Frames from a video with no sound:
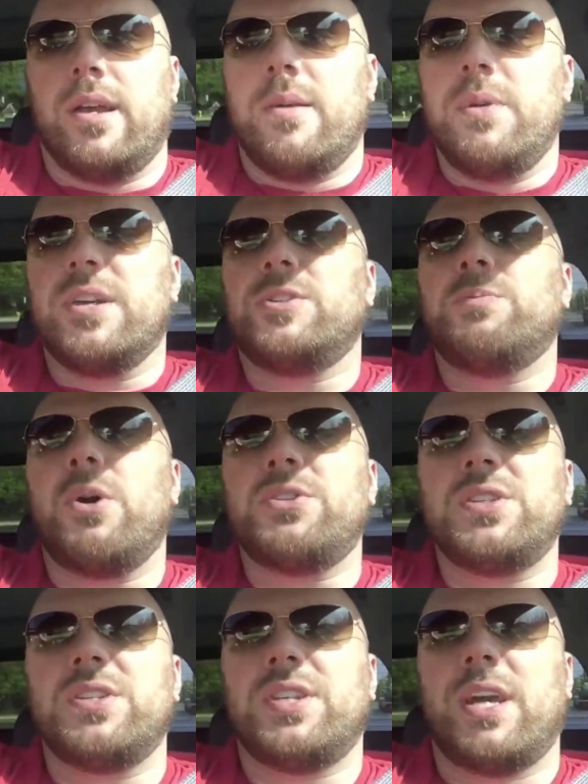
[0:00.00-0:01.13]
Because most
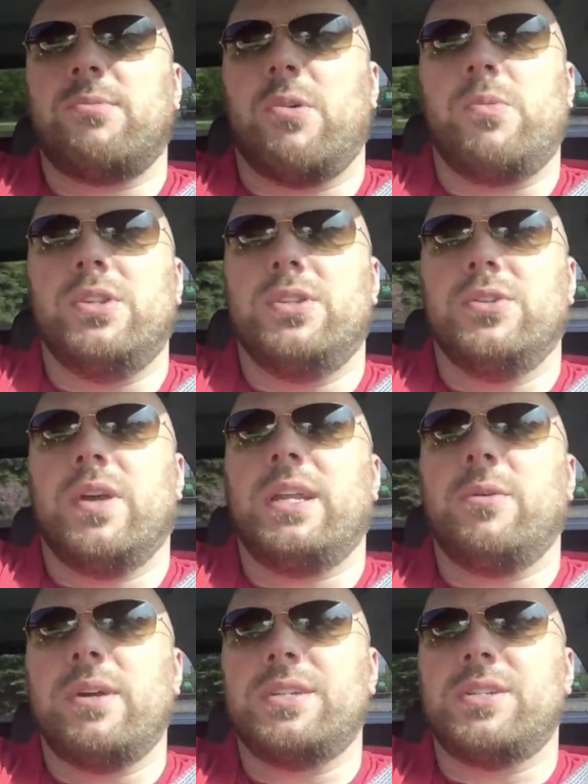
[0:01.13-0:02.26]
of the time what we do
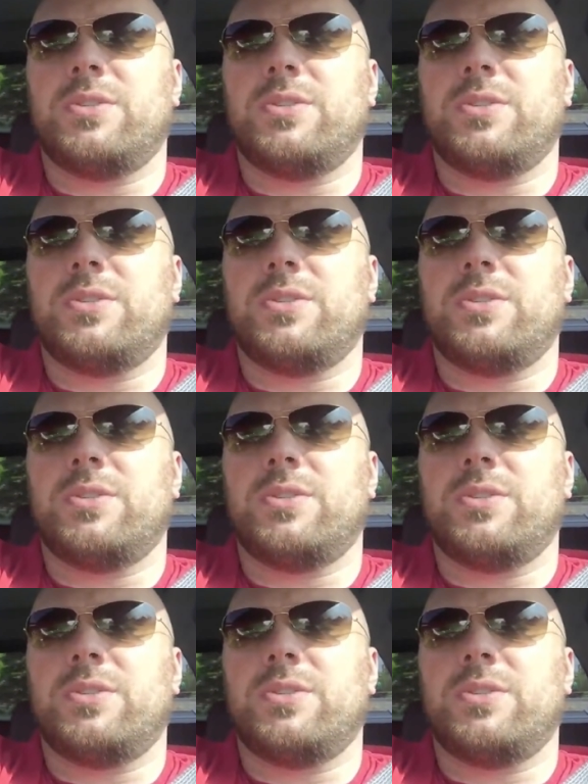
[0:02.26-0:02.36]
anyways